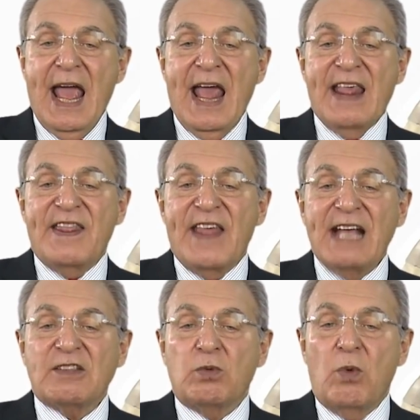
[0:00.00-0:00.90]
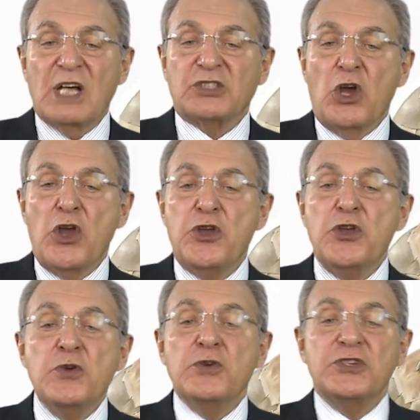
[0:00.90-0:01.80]
And that was a
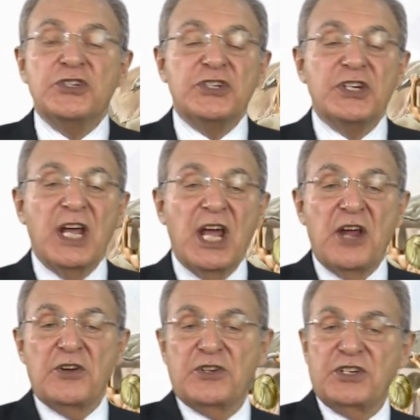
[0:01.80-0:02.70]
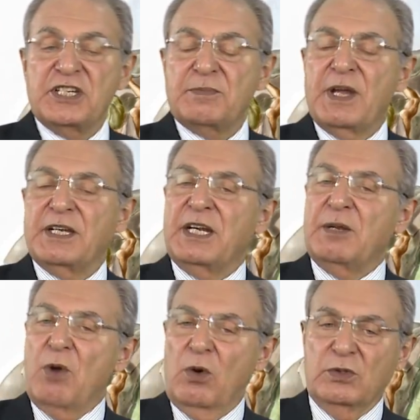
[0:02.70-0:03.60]
huge energy
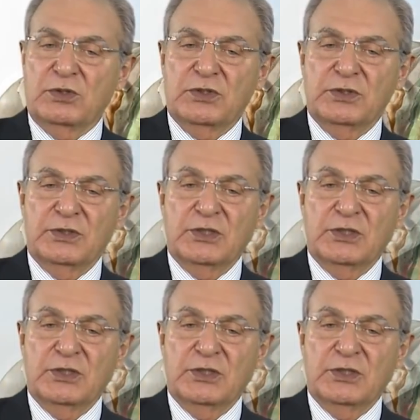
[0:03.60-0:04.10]
spending mode.